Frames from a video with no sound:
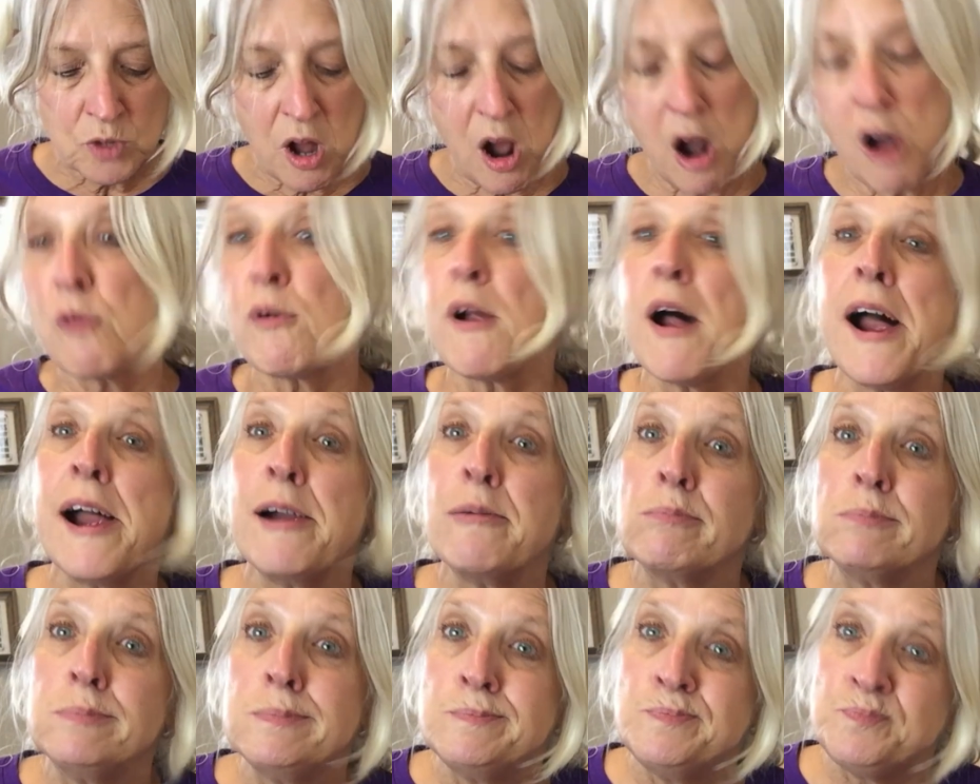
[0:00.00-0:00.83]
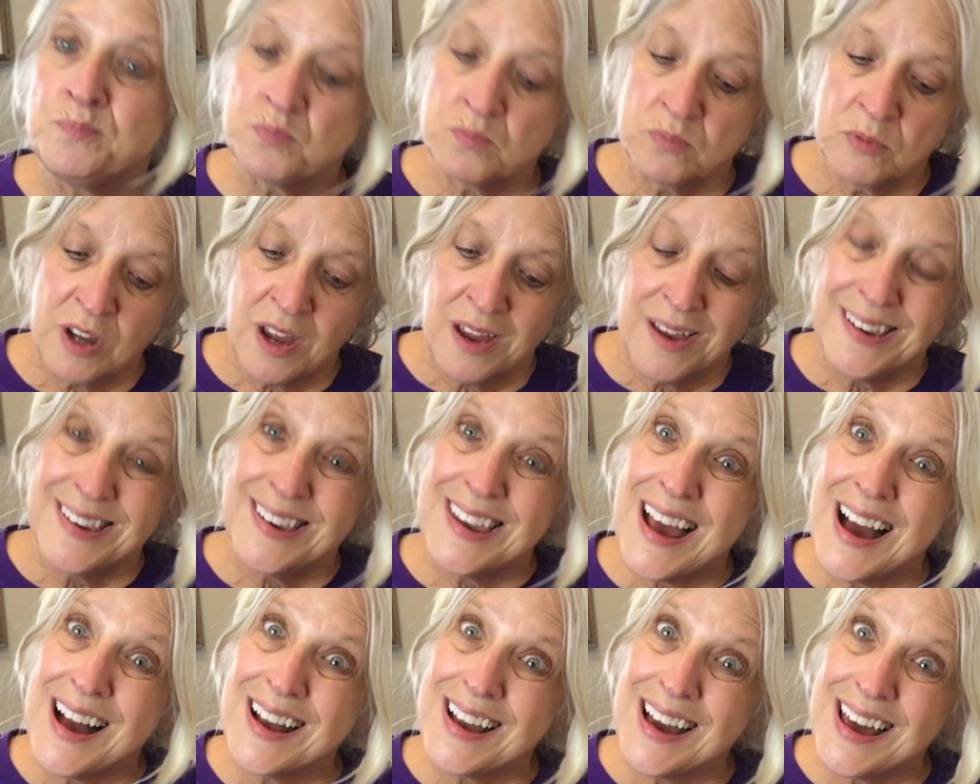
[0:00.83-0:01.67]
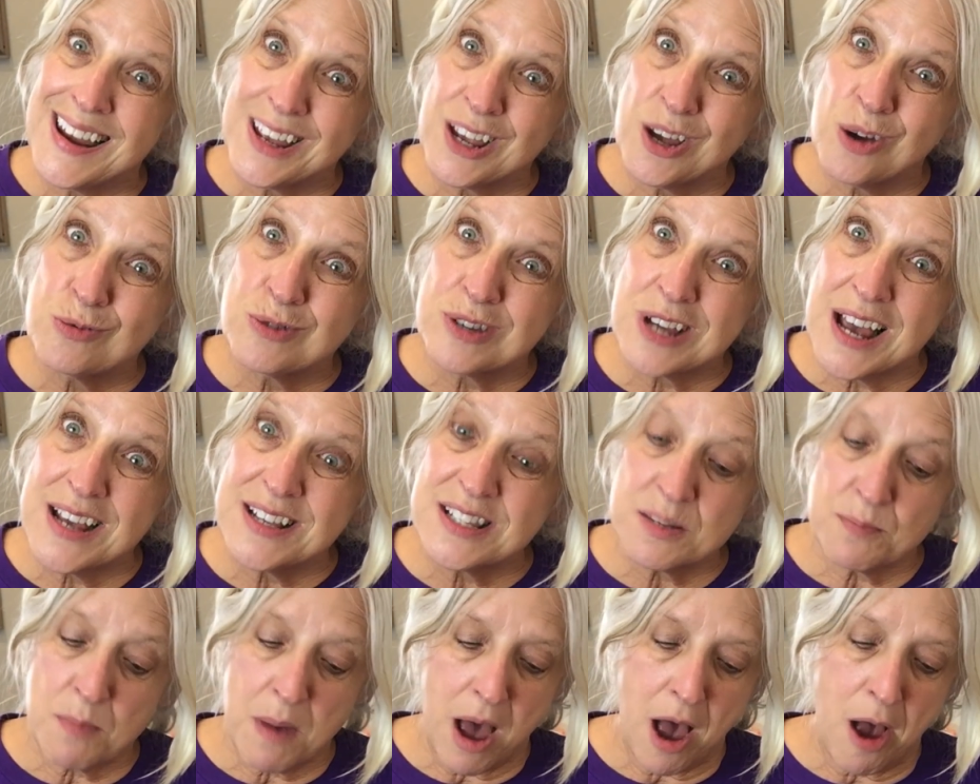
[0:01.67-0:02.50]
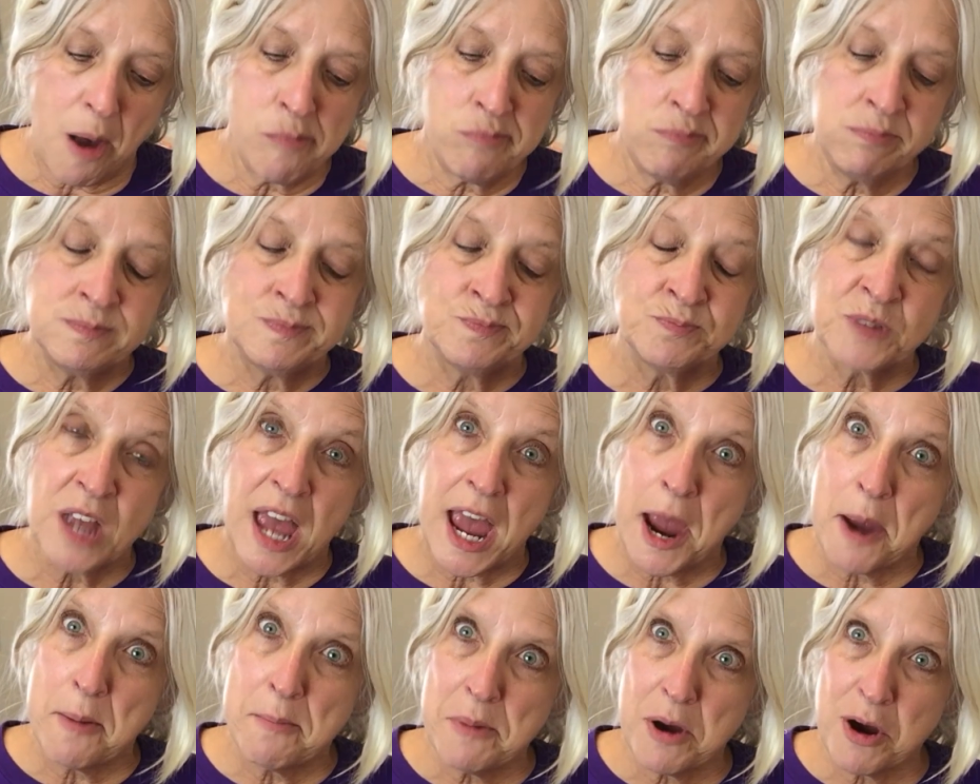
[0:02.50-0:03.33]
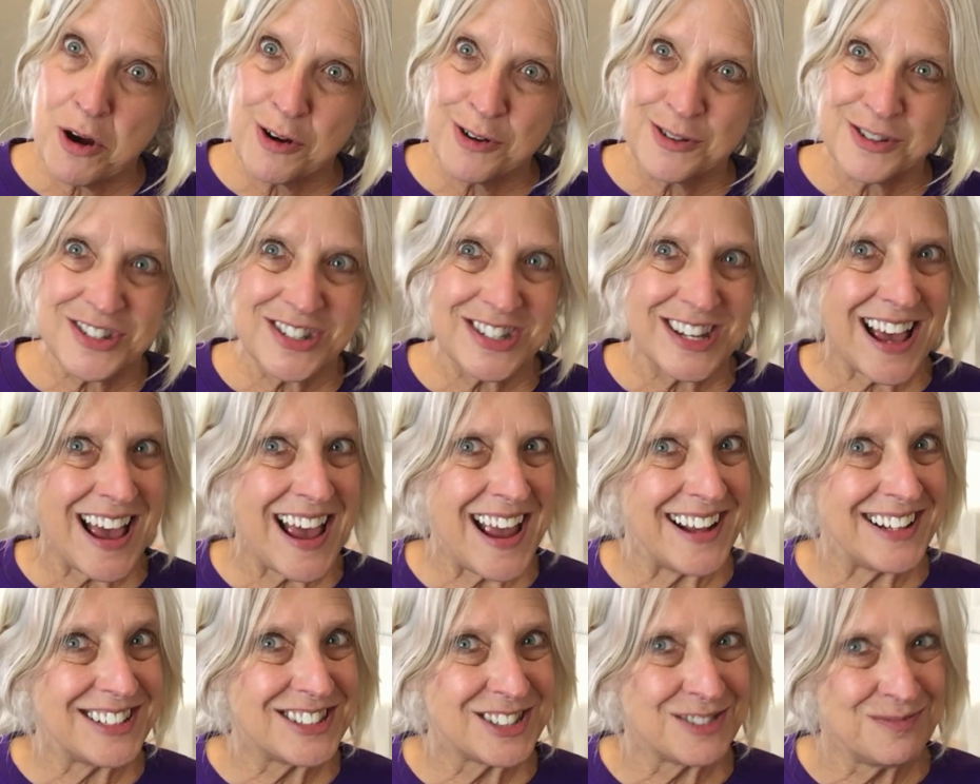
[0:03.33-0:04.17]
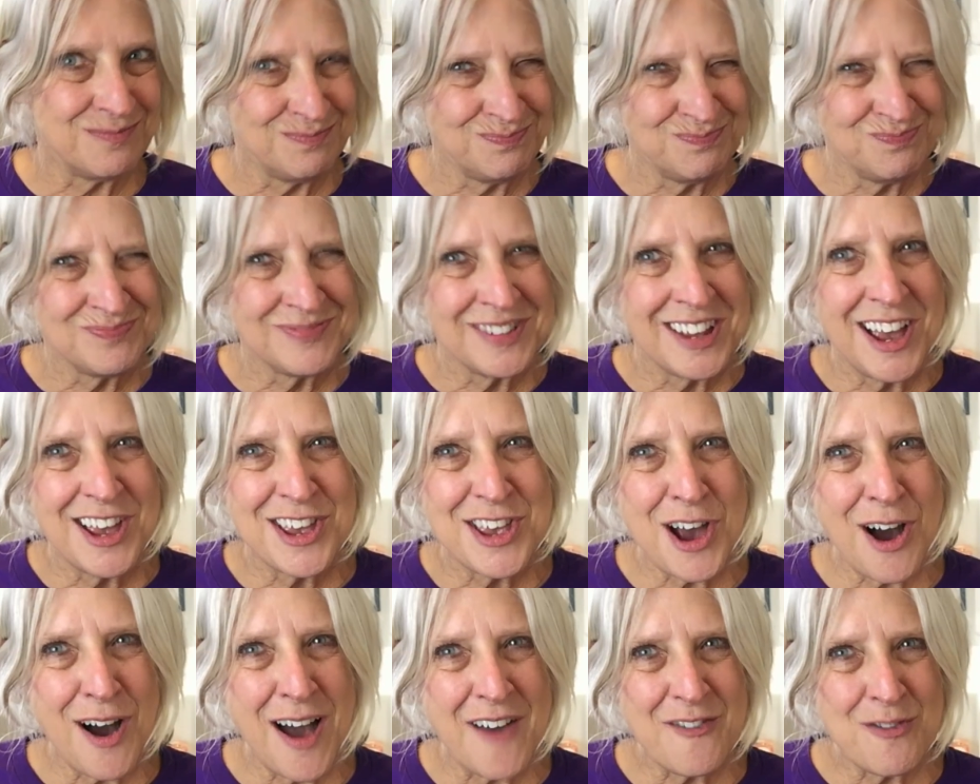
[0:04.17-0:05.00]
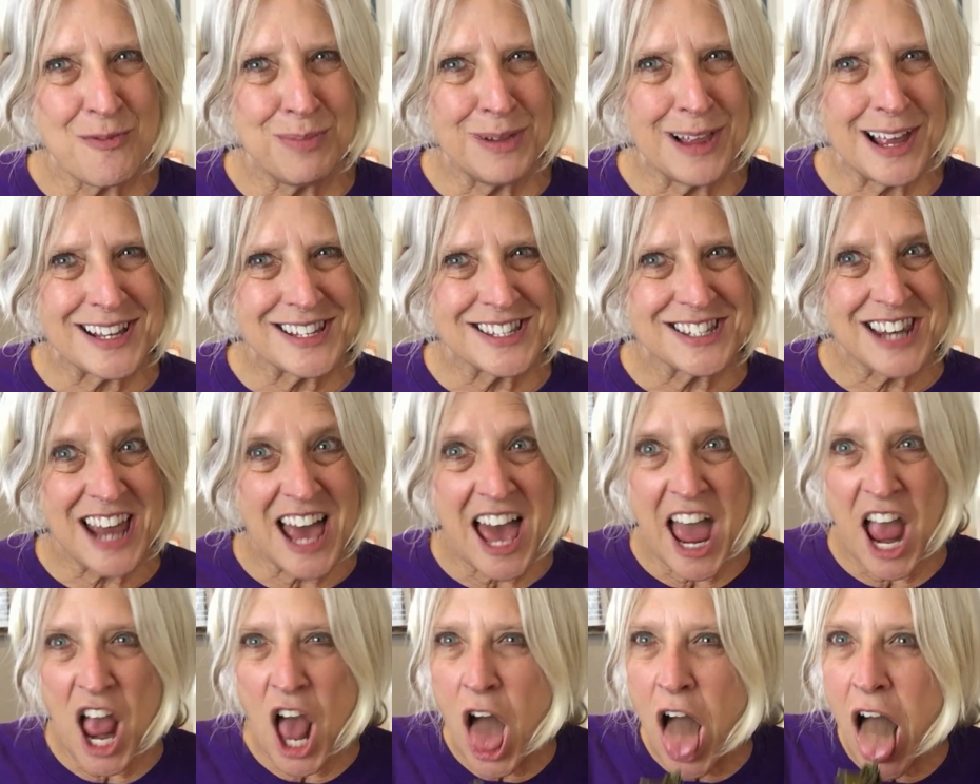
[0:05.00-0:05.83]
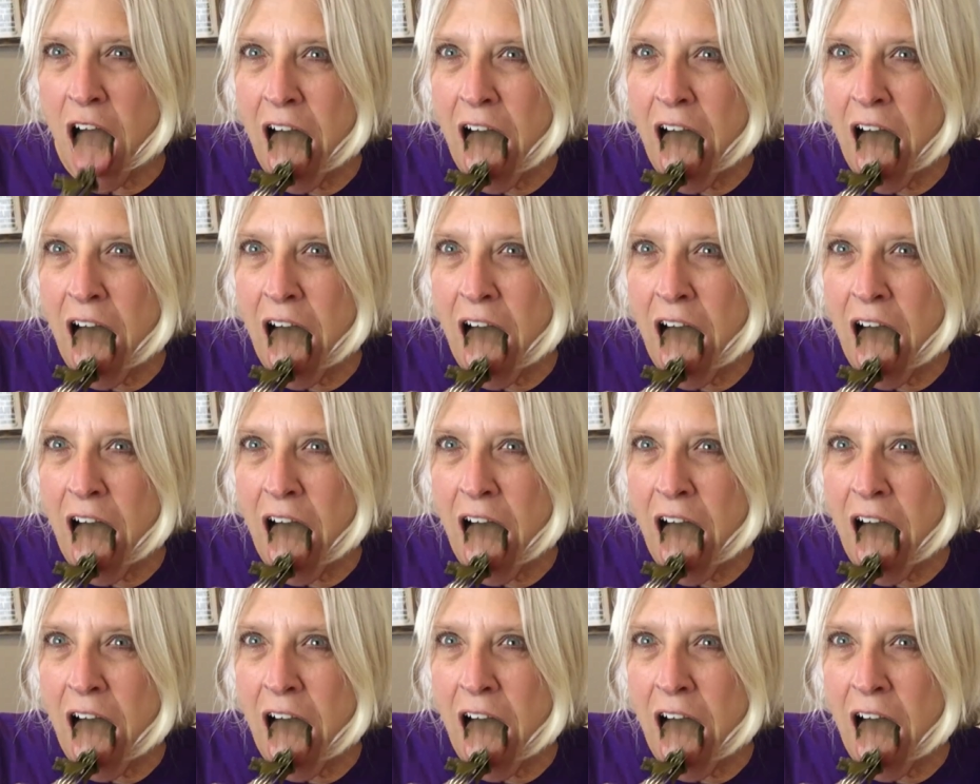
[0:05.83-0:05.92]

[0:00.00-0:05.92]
All right, now I got to go taste my hamburger steaks. Y'all have a blessed day.